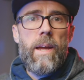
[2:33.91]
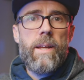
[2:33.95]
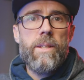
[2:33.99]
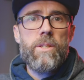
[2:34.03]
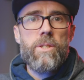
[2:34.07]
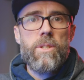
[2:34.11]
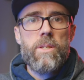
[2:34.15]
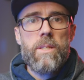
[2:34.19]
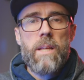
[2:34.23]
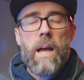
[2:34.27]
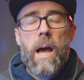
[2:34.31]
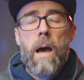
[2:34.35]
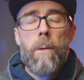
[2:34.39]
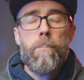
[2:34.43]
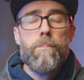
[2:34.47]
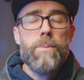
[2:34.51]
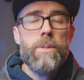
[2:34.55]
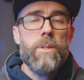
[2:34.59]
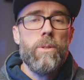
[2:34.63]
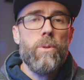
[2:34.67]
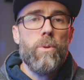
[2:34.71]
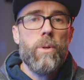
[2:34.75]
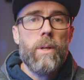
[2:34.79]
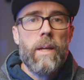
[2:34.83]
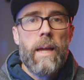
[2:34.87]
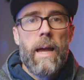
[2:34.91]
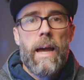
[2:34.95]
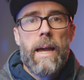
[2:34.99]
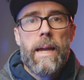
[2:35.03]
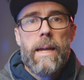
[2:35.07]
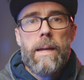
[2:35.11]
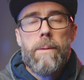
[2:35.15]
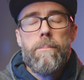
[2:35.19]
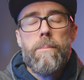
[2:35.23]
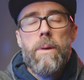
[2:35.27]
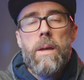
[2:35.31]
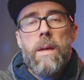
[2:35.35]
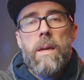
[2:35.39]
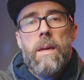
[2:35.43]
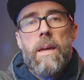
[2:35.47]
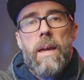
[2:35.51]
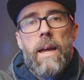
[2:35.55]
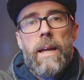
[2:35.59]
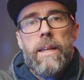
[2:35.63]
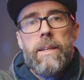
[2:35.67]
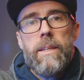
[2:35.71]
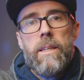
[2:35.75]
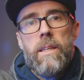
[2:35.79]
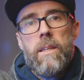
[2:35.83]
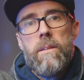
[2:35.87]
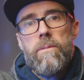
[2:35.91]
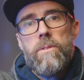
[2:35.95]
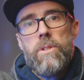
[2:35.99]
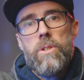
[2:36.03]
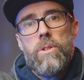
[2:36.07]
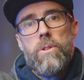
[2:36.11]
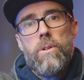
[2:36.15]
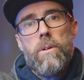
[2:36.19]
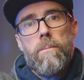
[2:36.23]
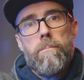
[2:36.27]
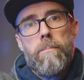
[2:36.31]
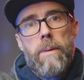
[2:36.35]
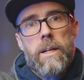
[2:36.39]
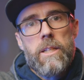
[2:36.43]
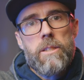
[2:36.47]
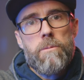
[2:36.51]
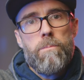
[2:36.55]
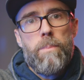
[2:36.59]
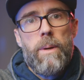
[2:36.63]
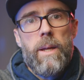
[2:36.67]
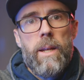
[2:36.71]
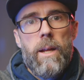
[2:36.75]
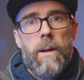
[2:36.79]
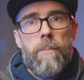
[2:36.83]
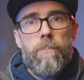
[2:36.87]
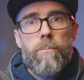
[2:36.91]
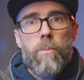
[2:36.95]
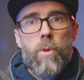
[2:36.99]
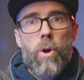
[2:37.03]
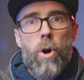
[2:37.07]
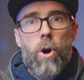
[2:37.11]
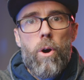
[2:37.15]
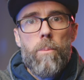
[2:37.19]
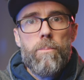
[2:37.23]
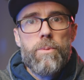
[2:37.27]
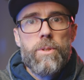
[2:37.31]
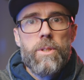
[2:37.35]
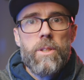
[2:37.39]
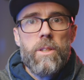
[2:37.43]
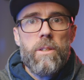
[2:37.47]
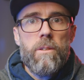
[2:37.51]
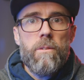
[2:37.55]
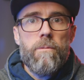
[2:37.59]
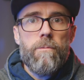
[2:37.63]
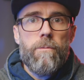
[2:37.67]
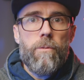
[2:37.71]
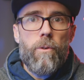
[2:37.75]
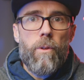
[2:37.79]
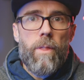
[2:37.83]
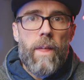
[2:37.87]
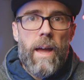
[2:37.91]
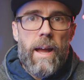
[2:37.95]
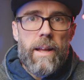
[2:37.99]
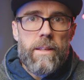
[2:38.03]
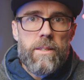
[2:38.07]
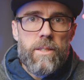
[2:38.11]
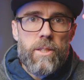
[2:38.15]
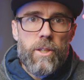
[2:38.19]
It just ups your game and gives you a much better option for that.